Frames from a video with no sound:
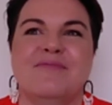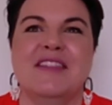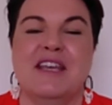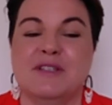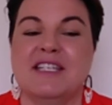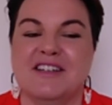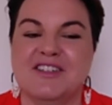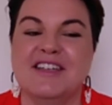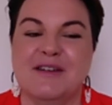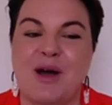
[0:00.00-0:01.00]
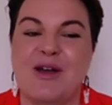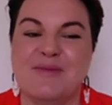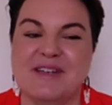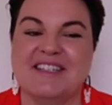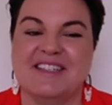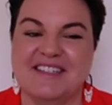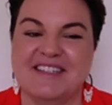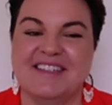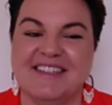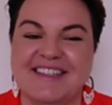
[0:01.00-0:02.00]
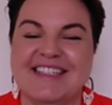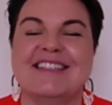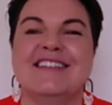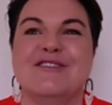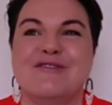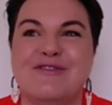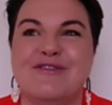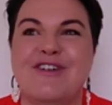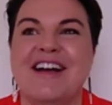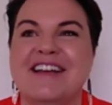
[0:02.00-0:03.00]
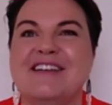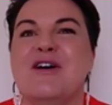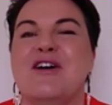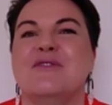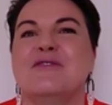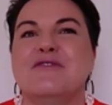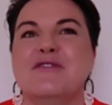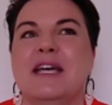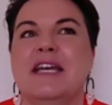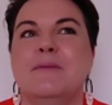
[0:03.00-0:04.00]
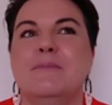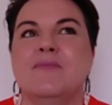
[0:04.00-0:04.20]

There was actually a moment, this defining moment for me.